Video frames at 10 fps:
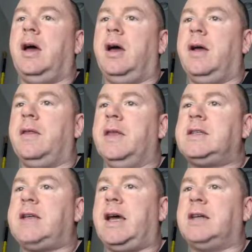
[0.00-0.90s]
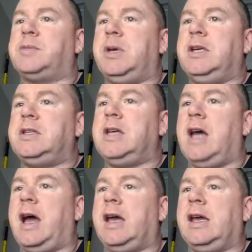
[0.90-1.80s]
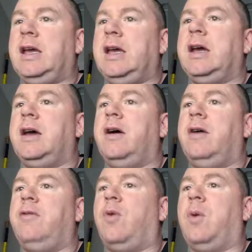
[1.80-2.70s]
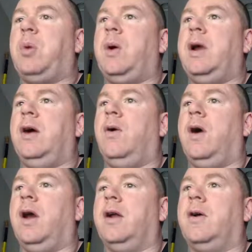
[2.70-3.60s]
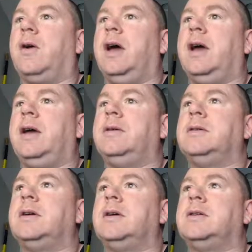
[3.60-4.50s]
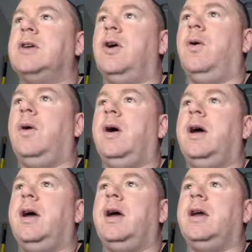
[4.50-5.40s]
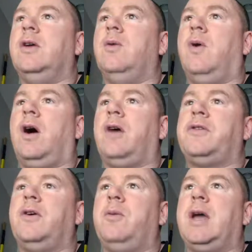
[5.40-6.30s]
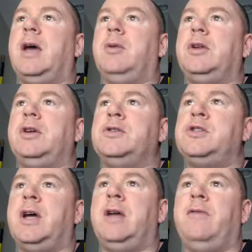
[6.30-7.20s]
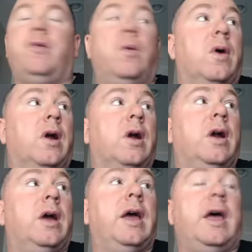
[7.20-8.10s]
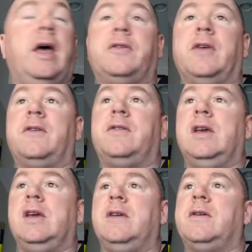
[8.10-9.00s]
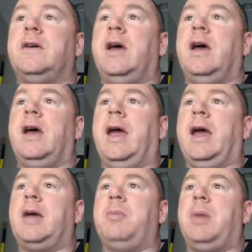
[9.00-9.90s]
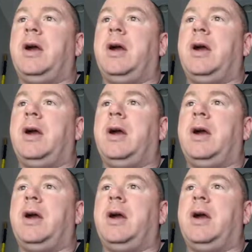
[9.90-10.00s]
this has PCIe 4.0 on it, okay? So you will also be able to use Gen 4 SSDs. And compared to